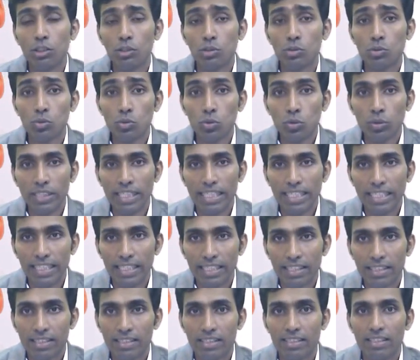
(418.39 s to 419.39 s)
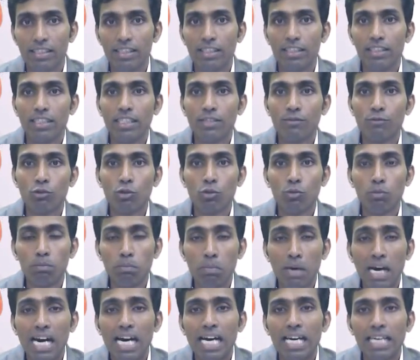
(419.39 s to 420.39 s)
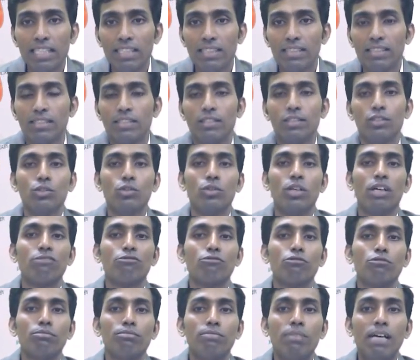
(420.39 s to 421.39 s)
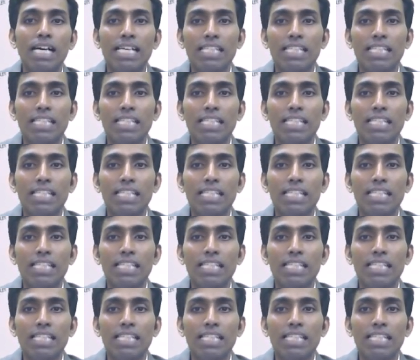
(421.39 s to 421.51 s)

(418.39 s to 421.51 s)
Today, if you buy, you have to buy the